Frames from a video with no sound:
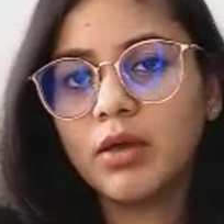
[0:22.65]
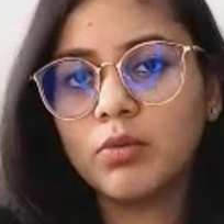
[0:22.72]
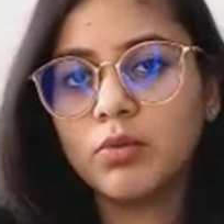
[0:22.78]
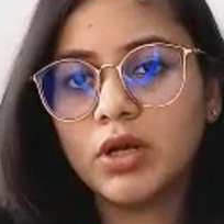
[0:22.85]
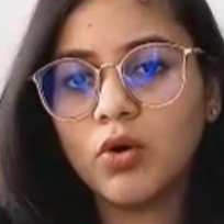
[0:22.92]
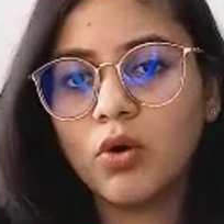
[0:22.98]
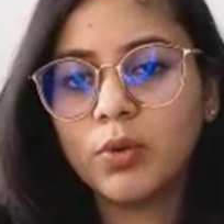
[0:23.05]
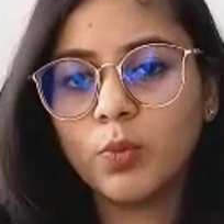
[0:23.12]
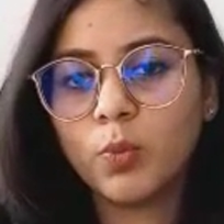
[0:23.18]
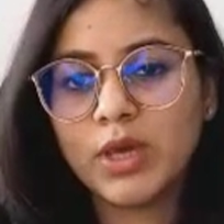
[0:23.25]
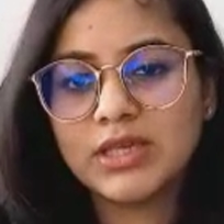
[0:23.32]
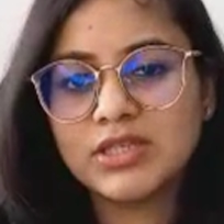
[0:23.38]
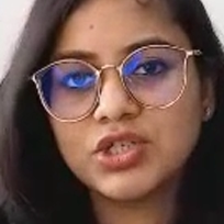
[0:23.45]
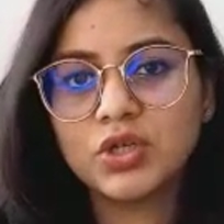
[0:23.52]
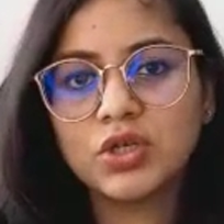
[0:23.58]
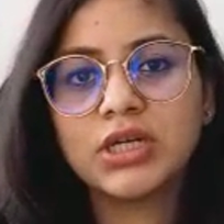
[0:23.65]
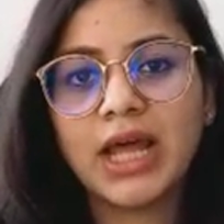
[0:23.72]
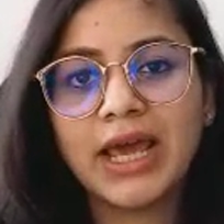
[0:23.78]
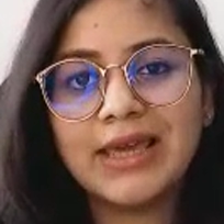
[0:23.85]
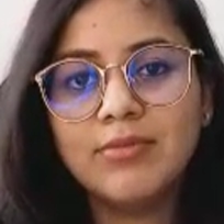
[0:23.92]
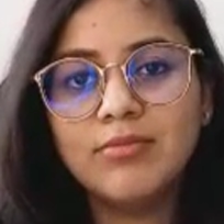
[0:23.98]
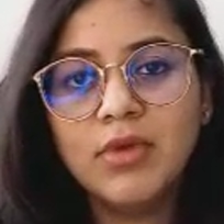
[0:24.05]
I will not waste your
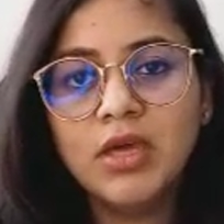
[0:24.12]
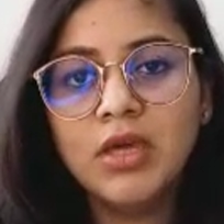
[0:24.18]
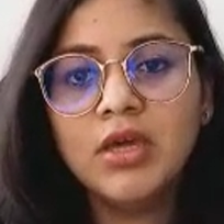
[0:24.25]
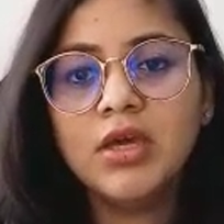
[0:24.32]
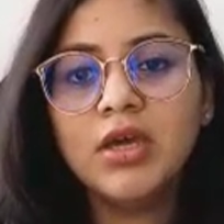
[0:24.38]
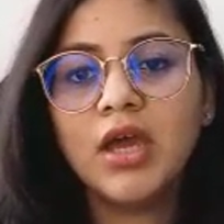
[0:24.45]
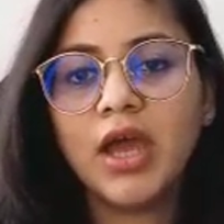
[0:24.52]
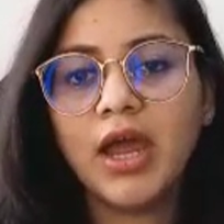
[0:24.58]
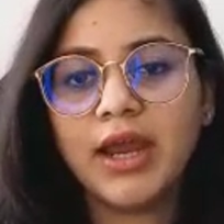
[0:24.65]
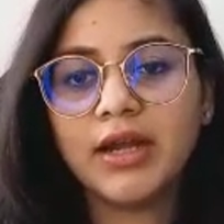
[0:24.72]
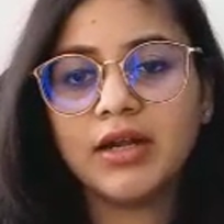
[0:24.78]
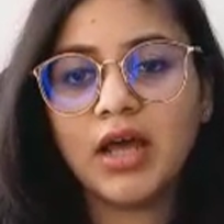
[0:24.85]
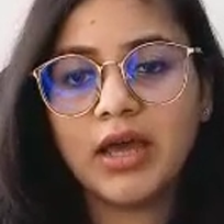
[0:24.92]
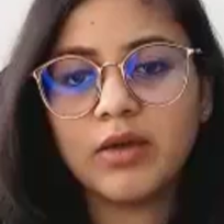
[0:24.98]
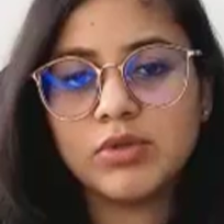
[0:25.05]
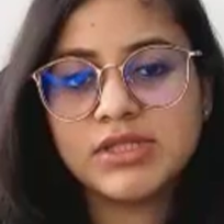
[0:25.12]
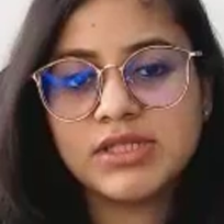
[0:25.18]
time and I